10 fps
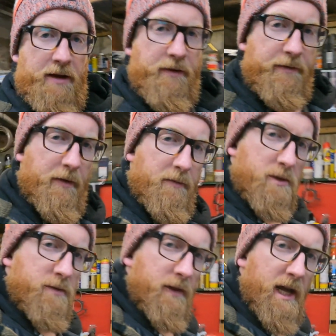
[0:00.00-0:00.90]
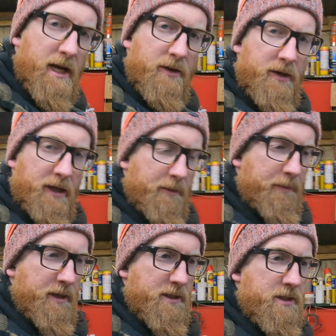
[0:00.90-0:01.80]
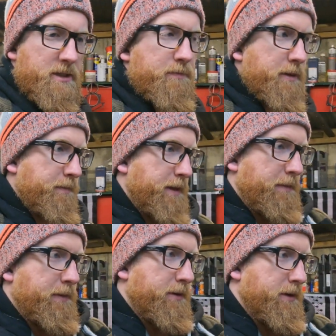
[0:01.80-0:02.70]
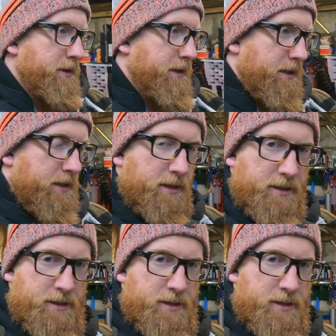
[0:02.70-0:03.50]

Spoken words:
If everything was flat and on like a bit of paper, you could kind of,